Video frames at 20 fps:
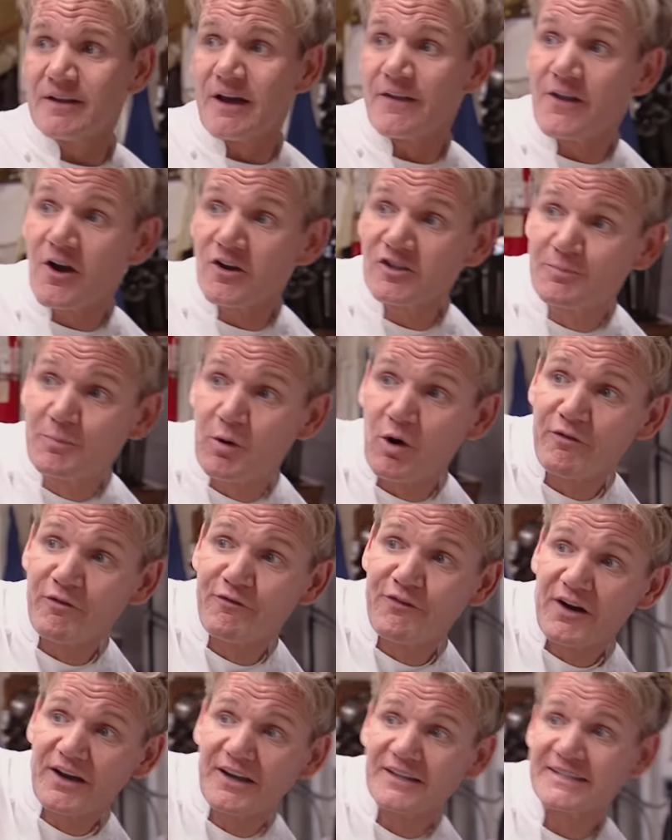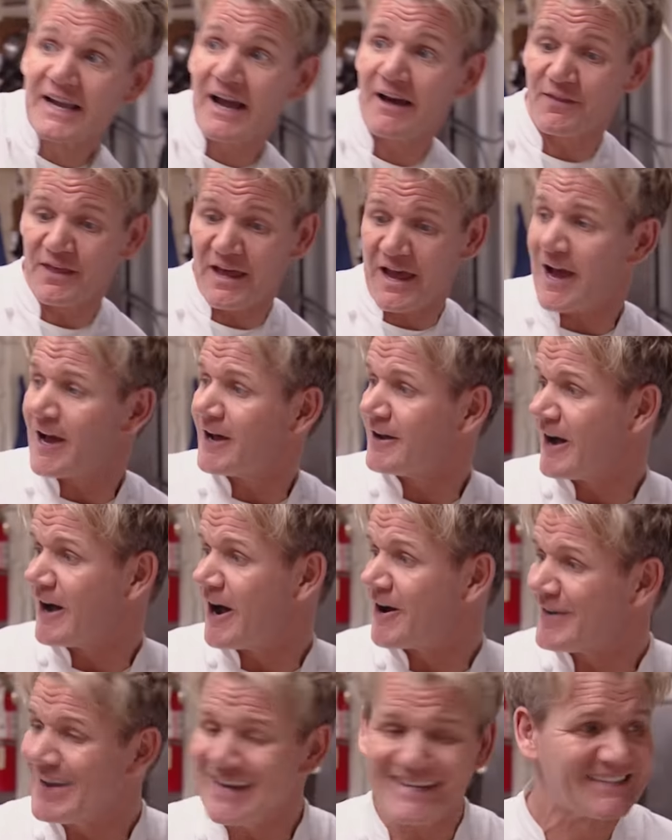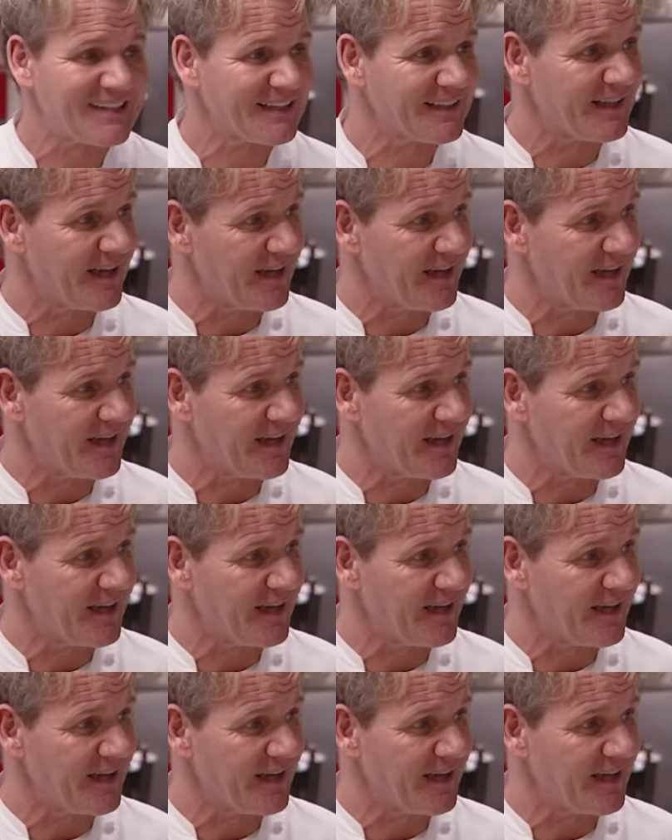And those poor fuckers out there are eating